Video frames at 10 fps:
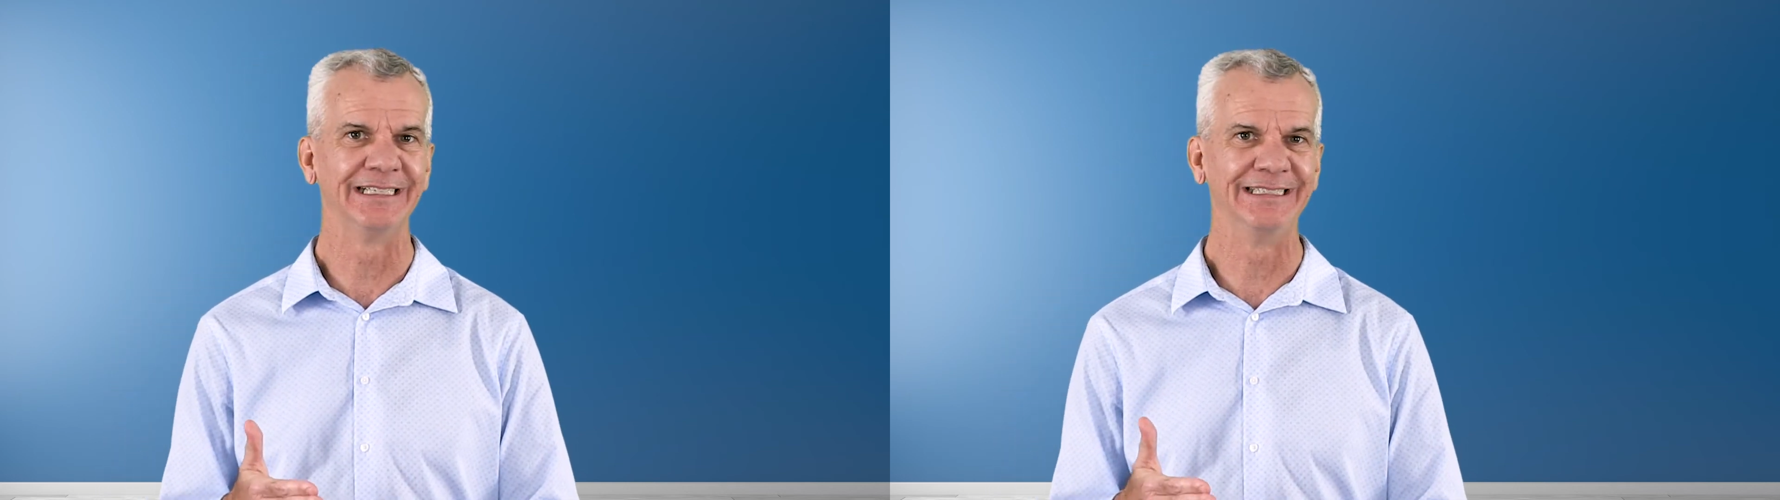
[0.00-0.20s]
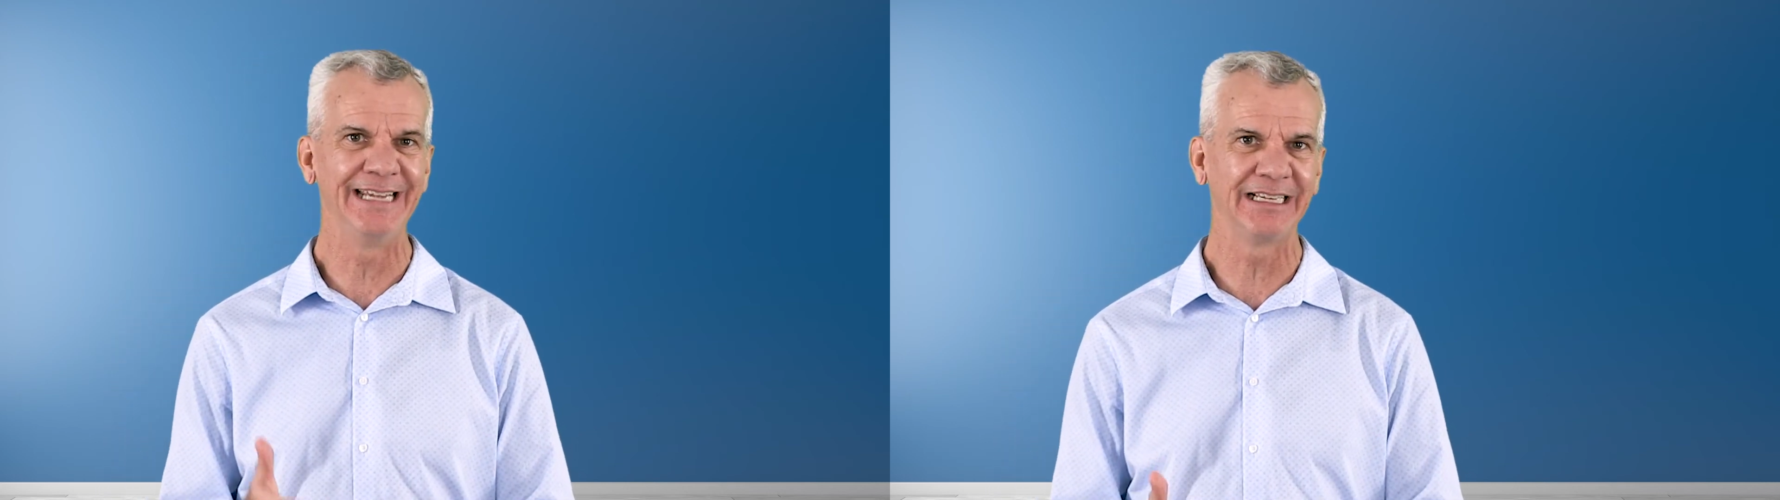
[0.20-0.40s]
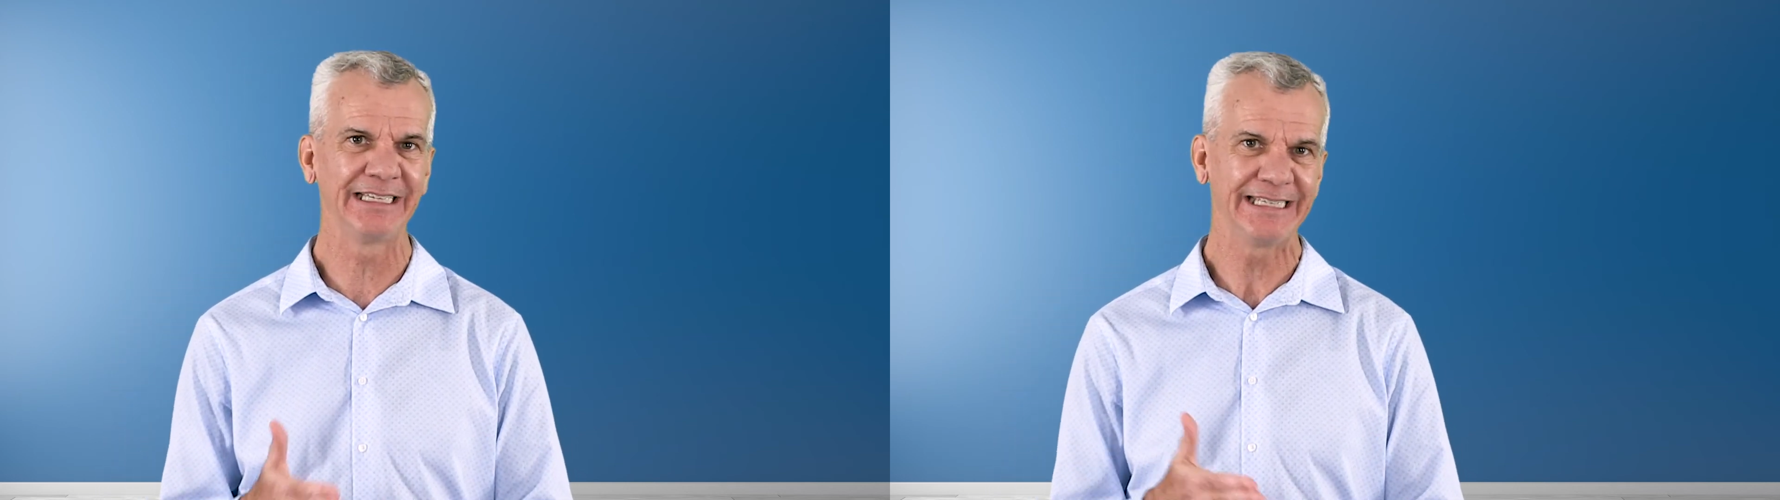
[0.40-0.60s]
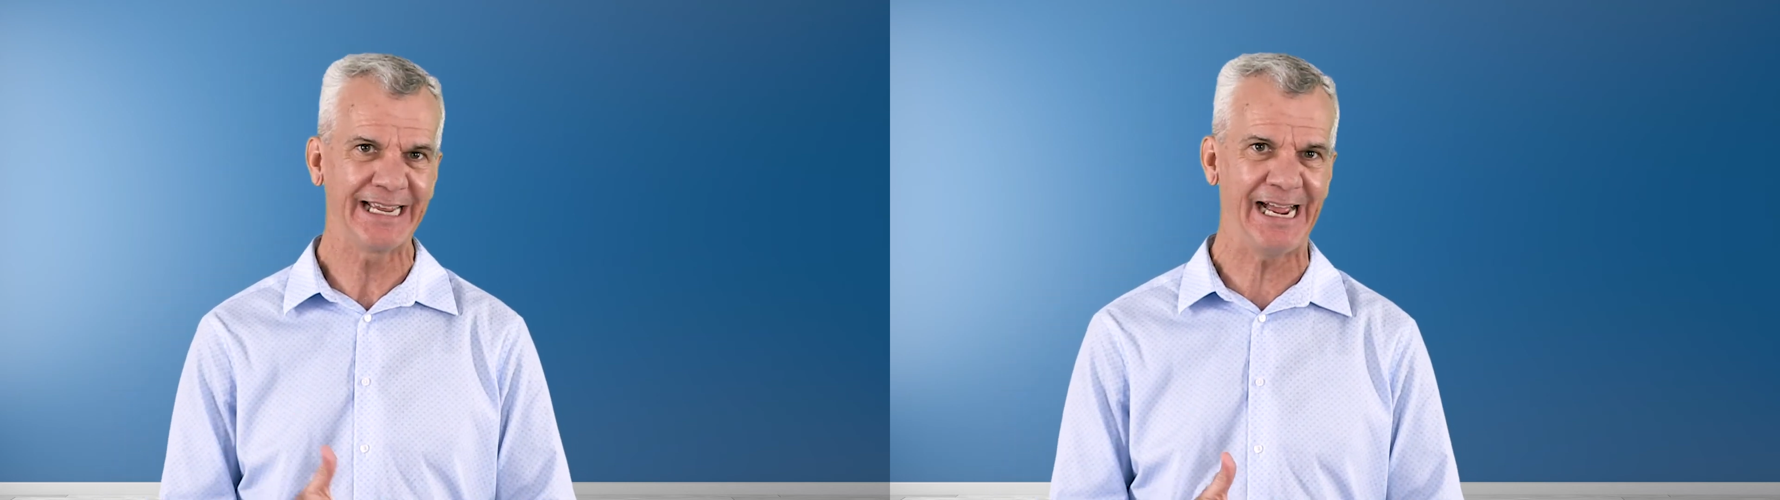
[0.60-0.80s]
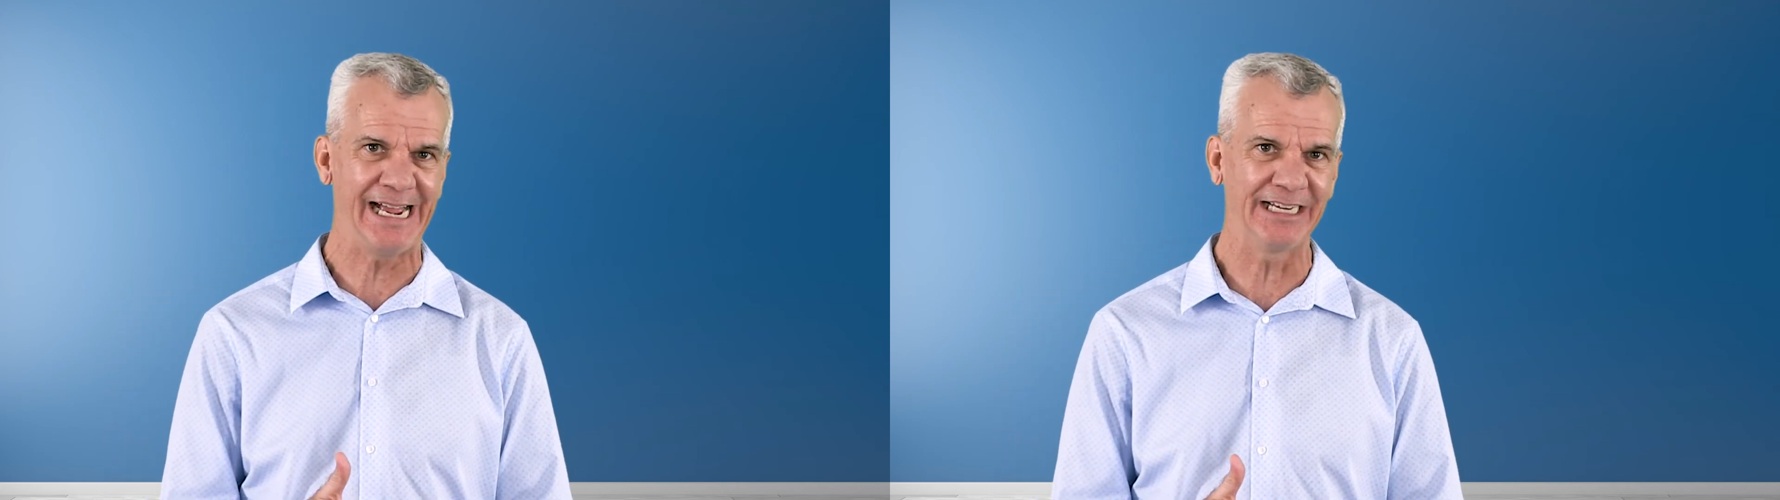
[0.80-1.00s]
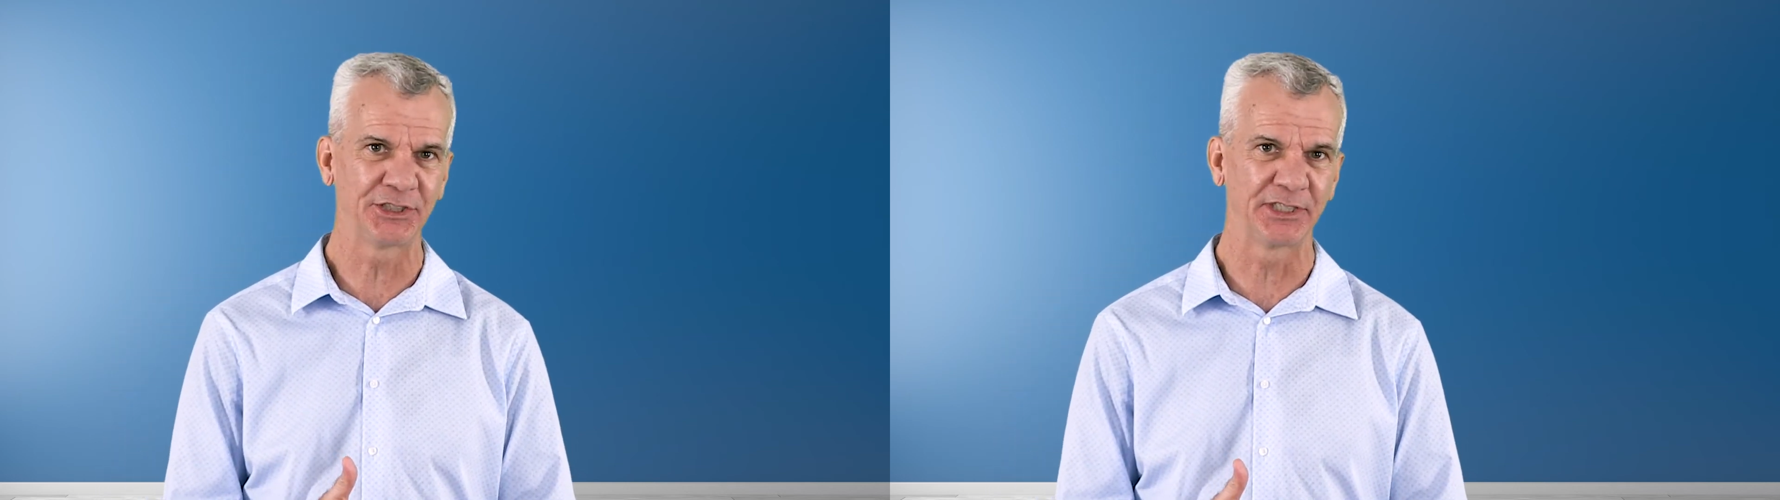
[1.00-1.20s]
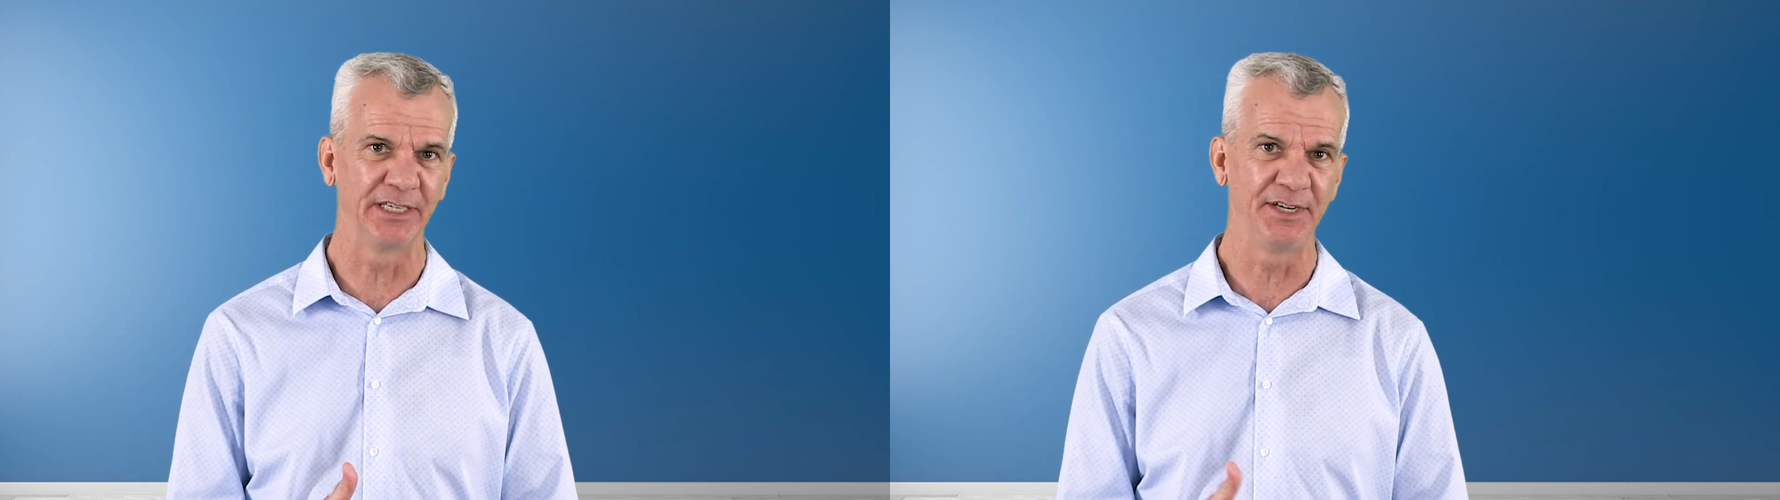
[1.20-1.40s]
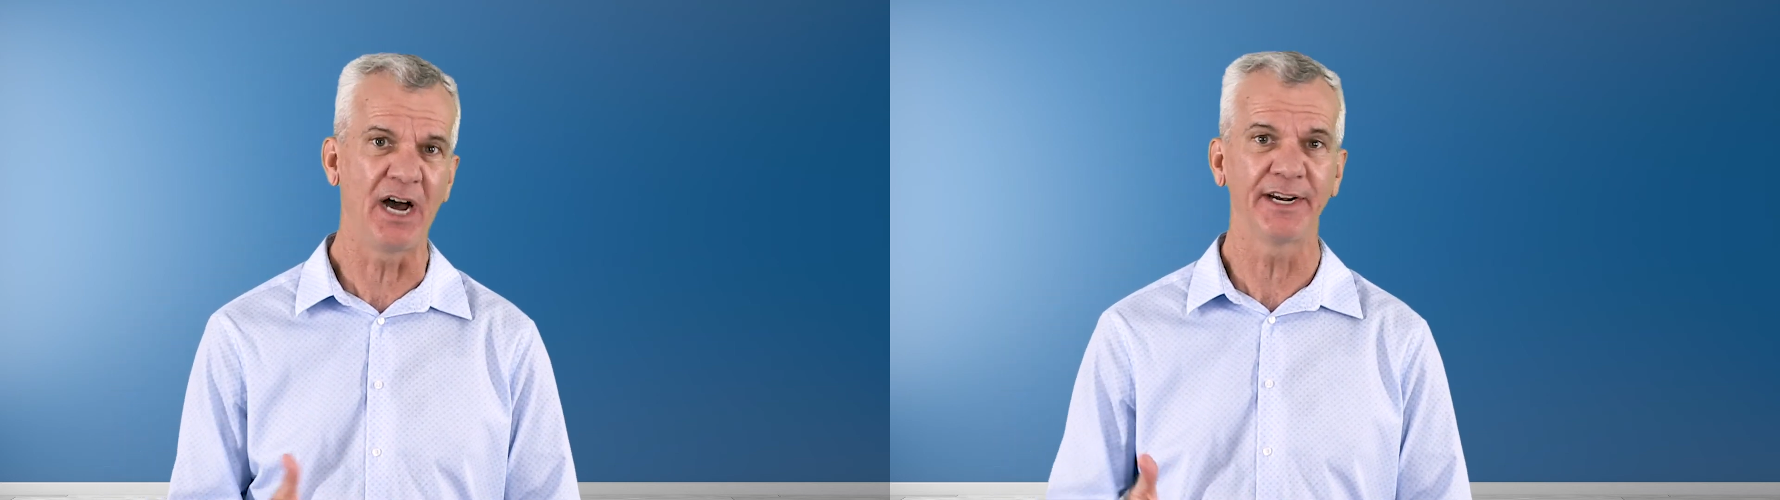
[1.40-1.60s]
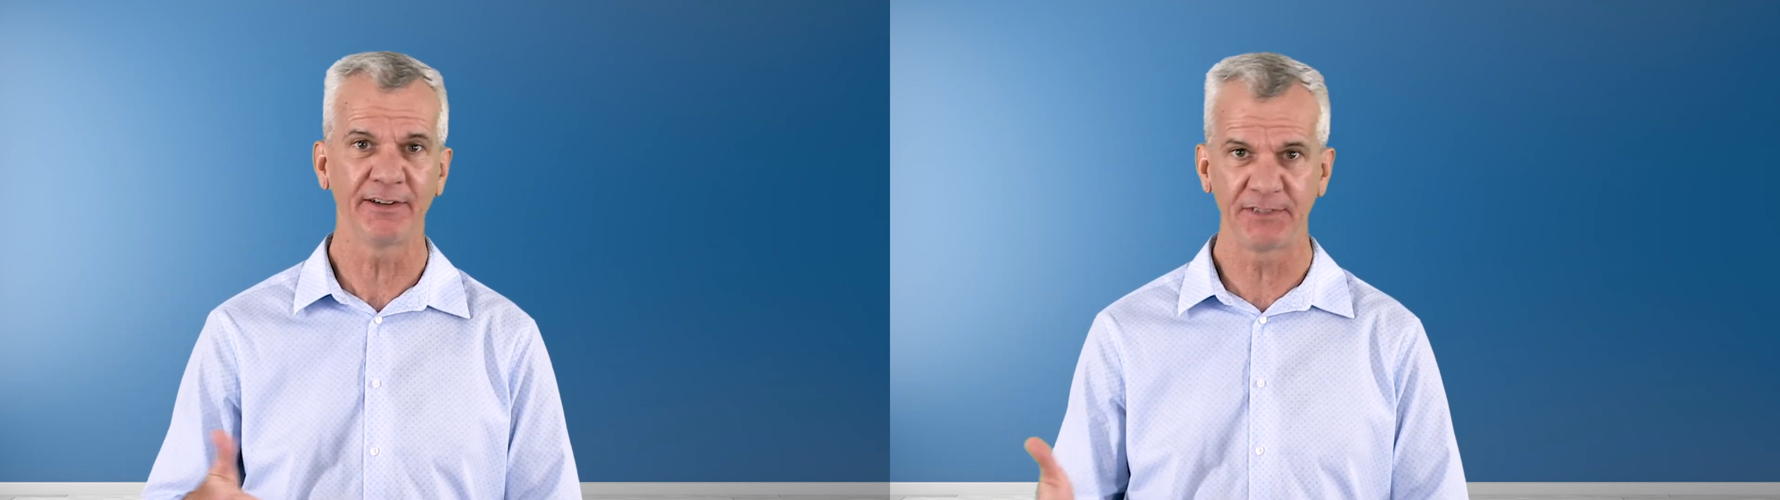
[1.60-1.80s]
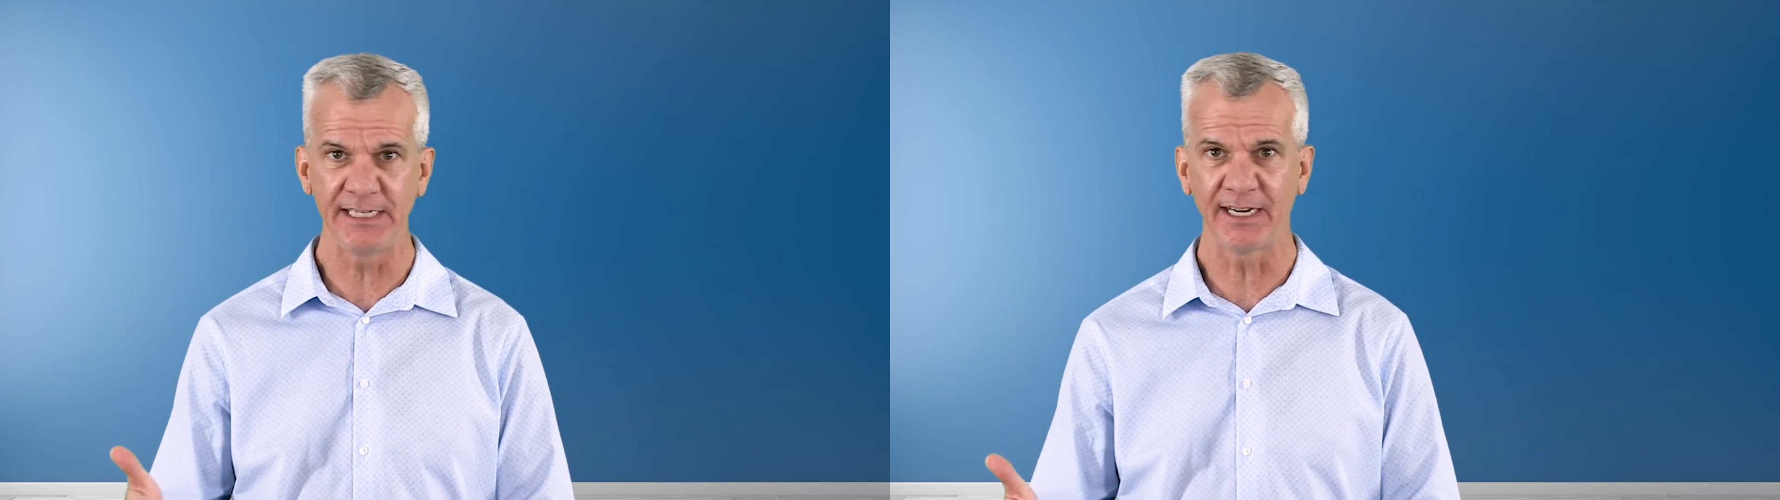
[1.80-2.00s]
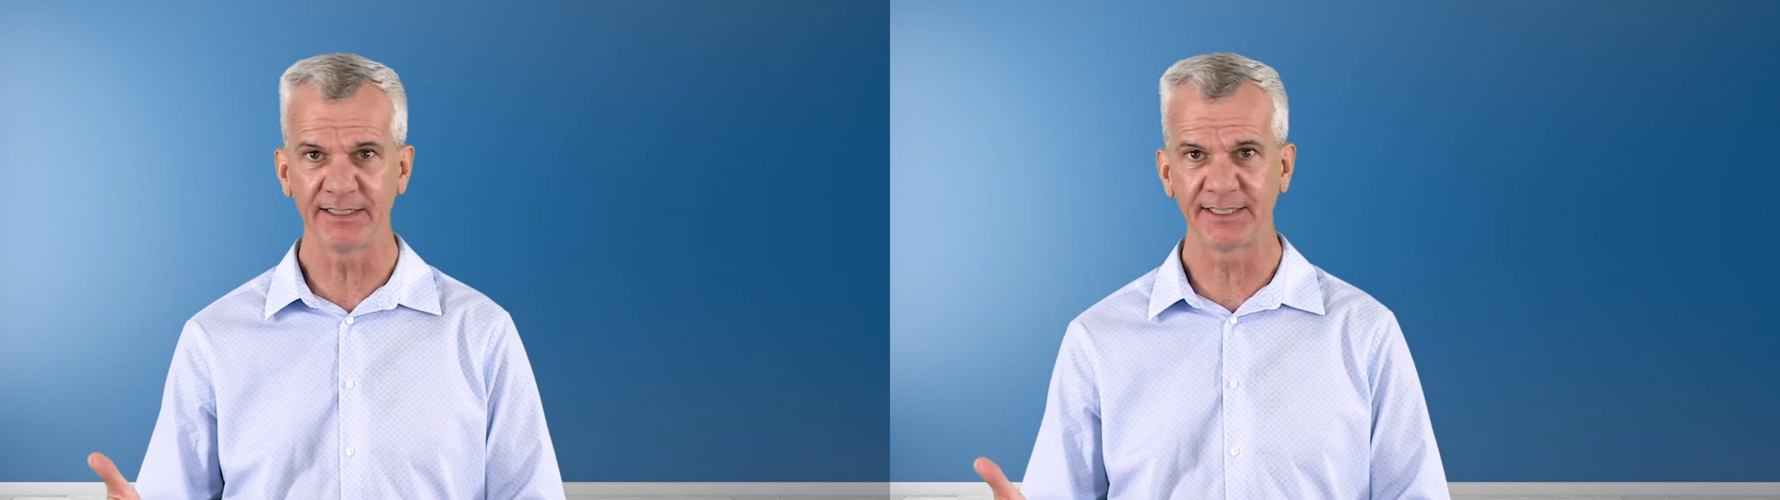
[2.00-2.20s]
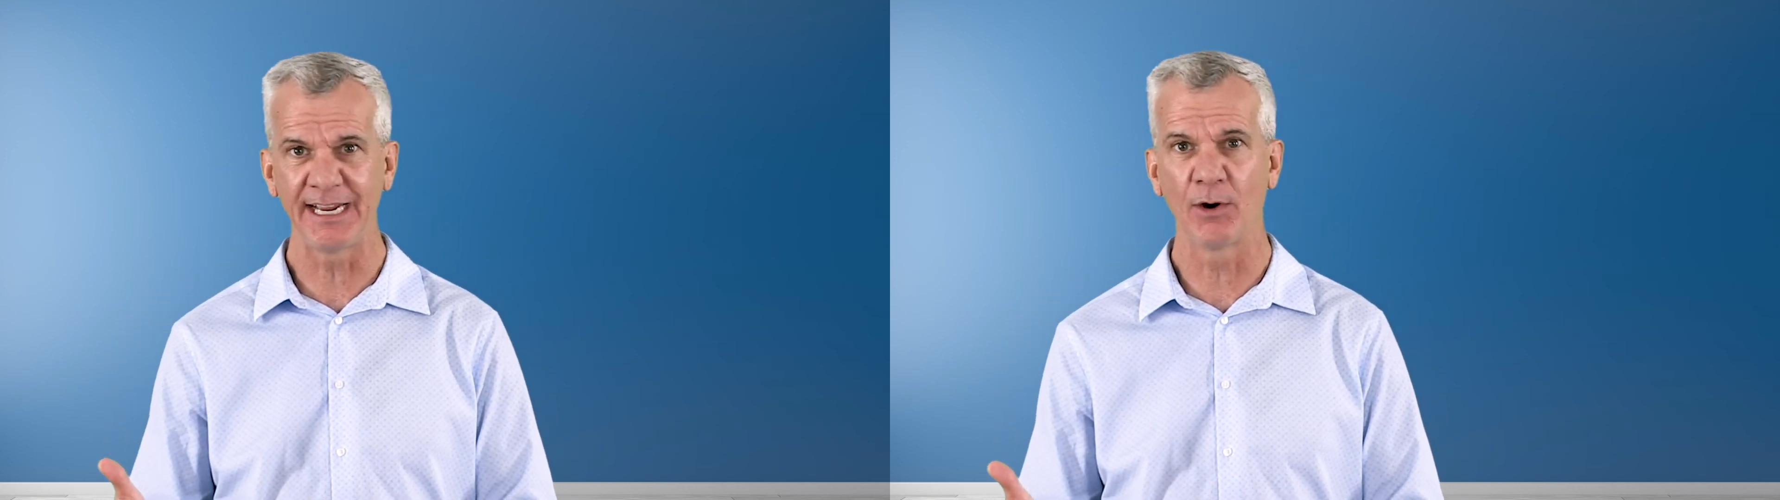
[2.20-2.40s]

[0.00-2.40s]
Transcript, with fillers: daily cash and not FDIC.